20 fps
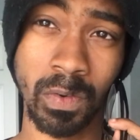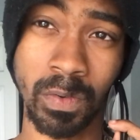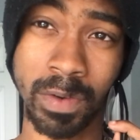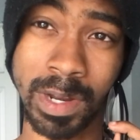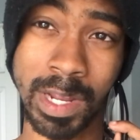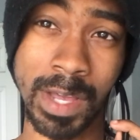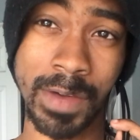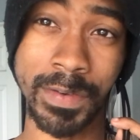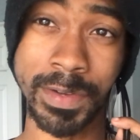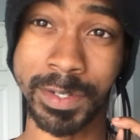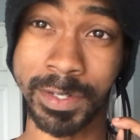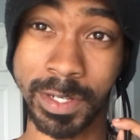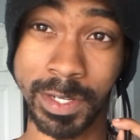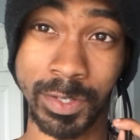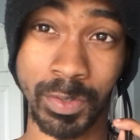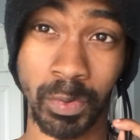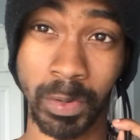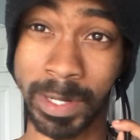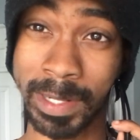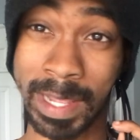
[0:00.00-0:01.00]
when I was
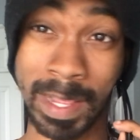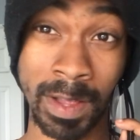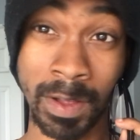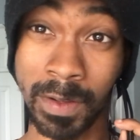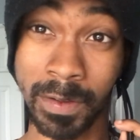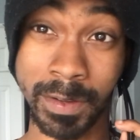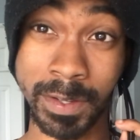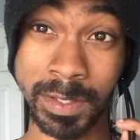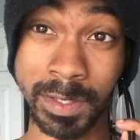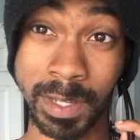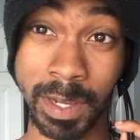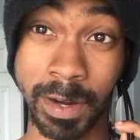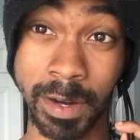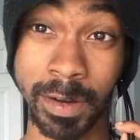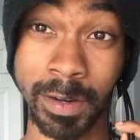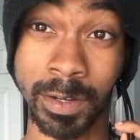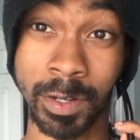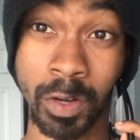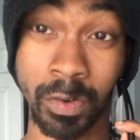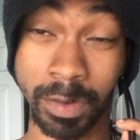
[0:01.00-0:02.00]
just reading that whole
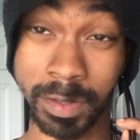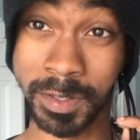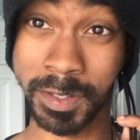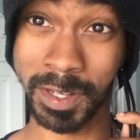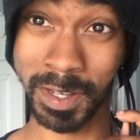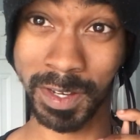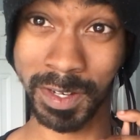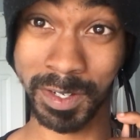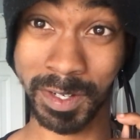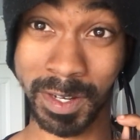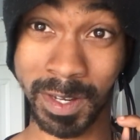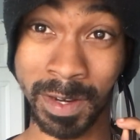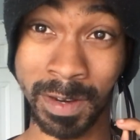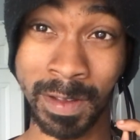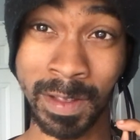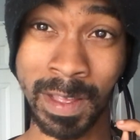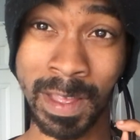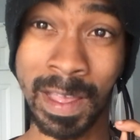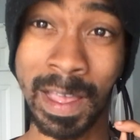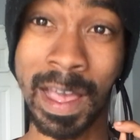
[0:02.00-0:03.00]
entire quotation,
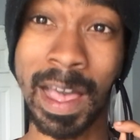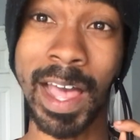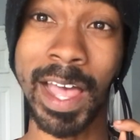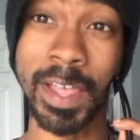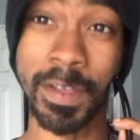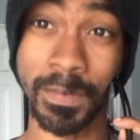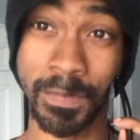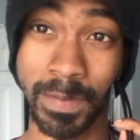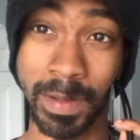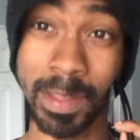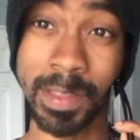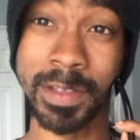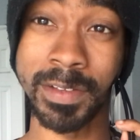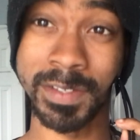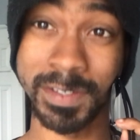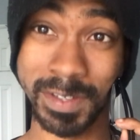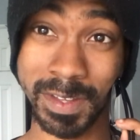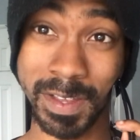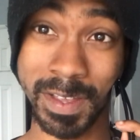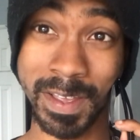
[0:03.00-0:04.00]
I fail to
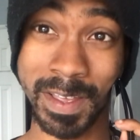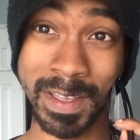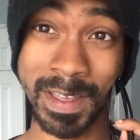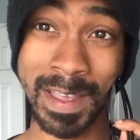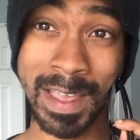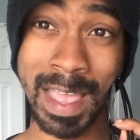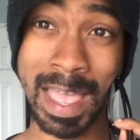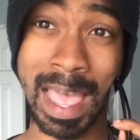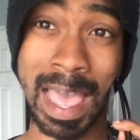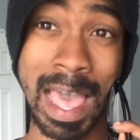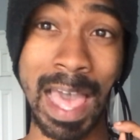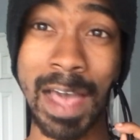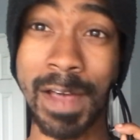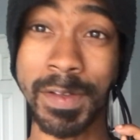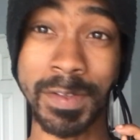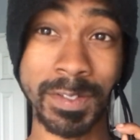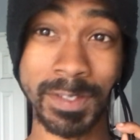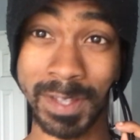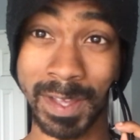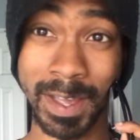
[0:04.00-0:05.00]
see
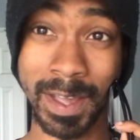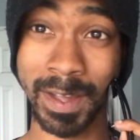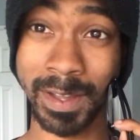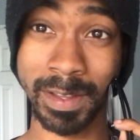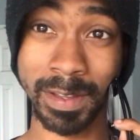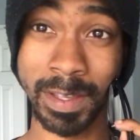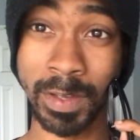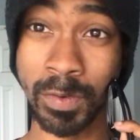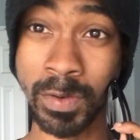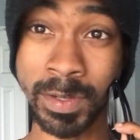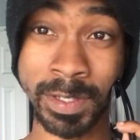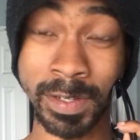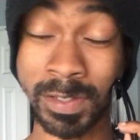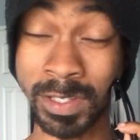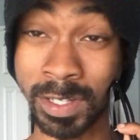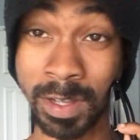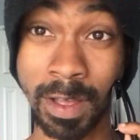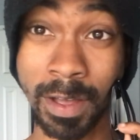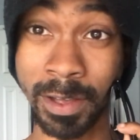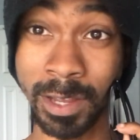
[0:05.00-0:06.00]
how exactly was it
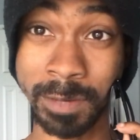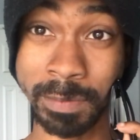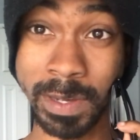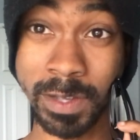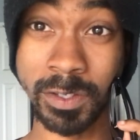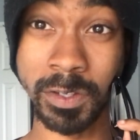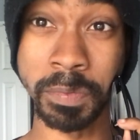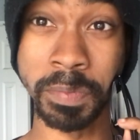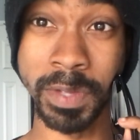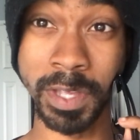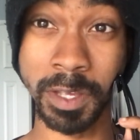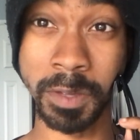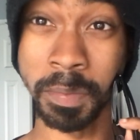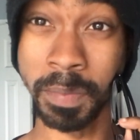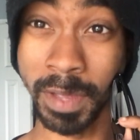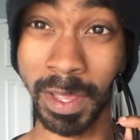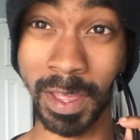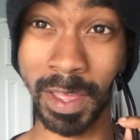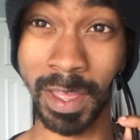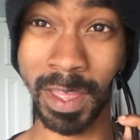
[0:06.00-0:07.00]
talking about the Big
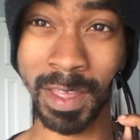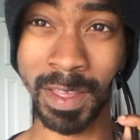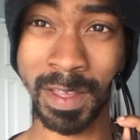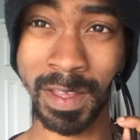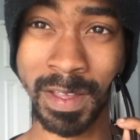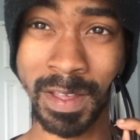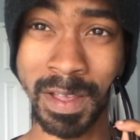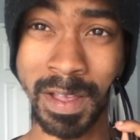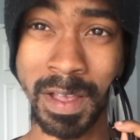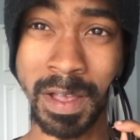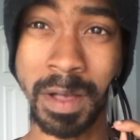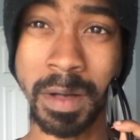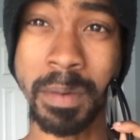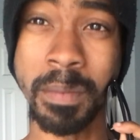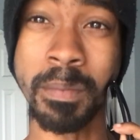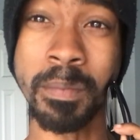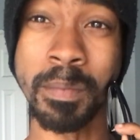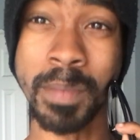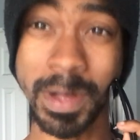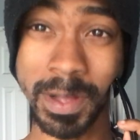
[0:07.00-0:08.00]
Bang,
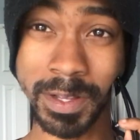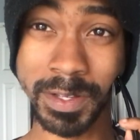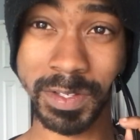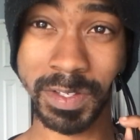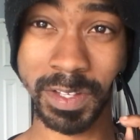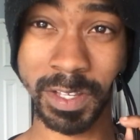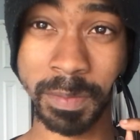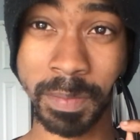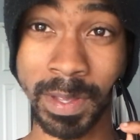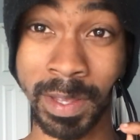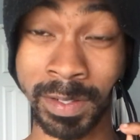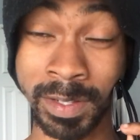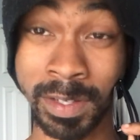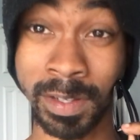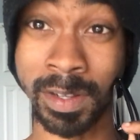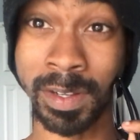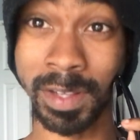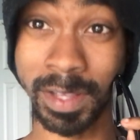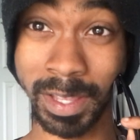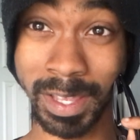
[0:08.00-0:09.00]
mostly because
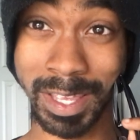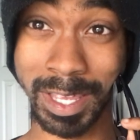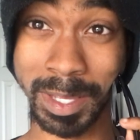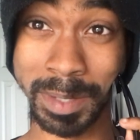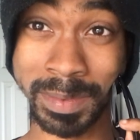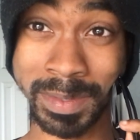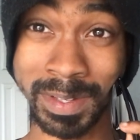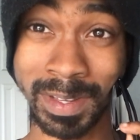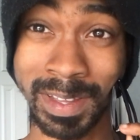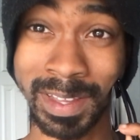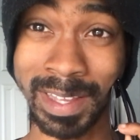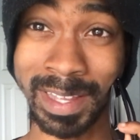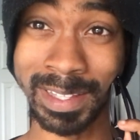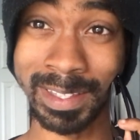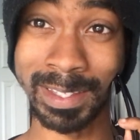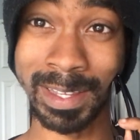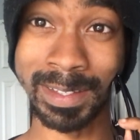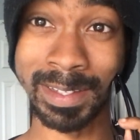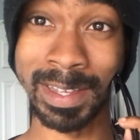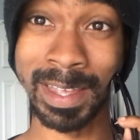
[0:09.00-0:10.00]
it claims
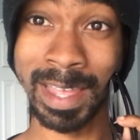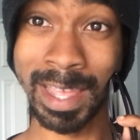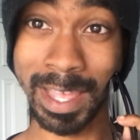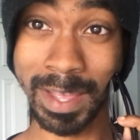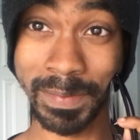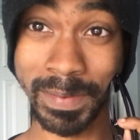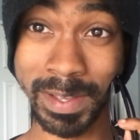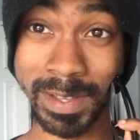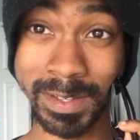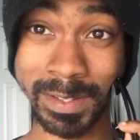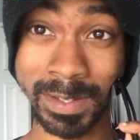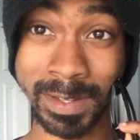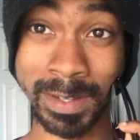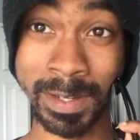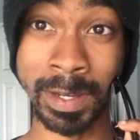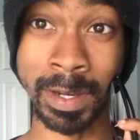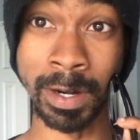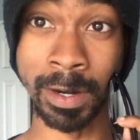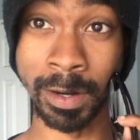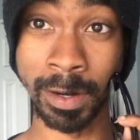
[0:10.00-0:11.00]
that the heavens and
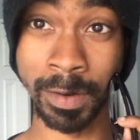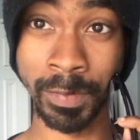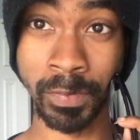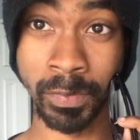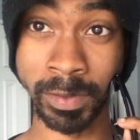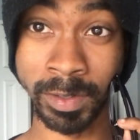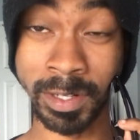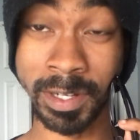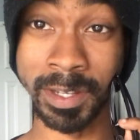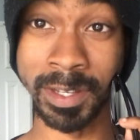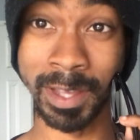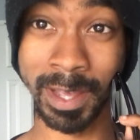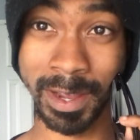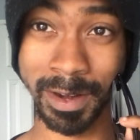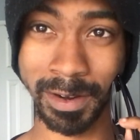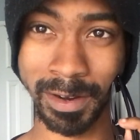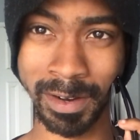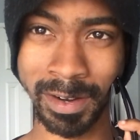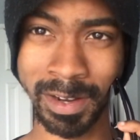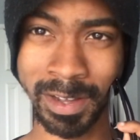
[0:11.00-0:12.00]
the earth were
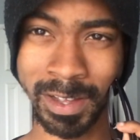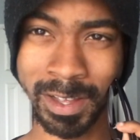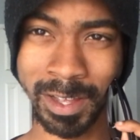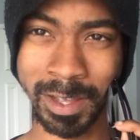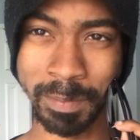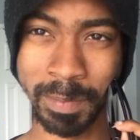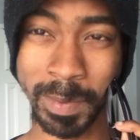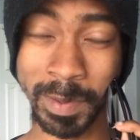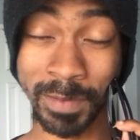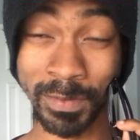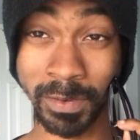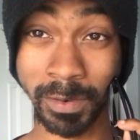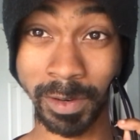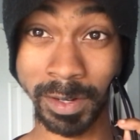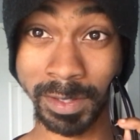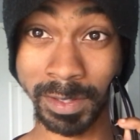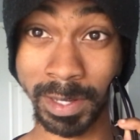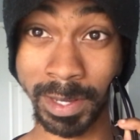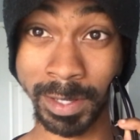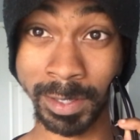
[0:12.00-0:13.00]
together before
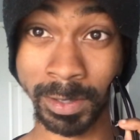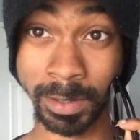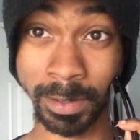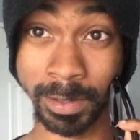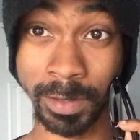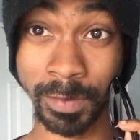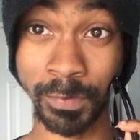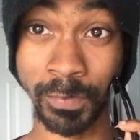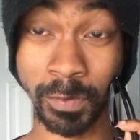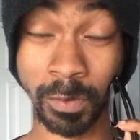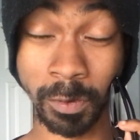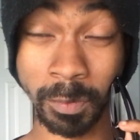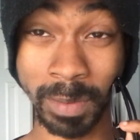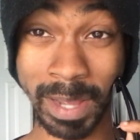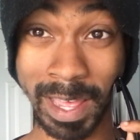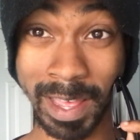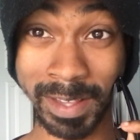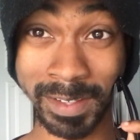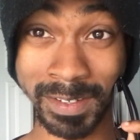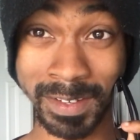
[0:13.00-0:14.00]
things started to
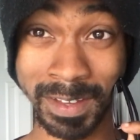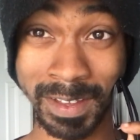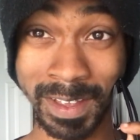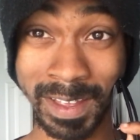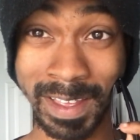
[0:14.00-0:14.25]
format,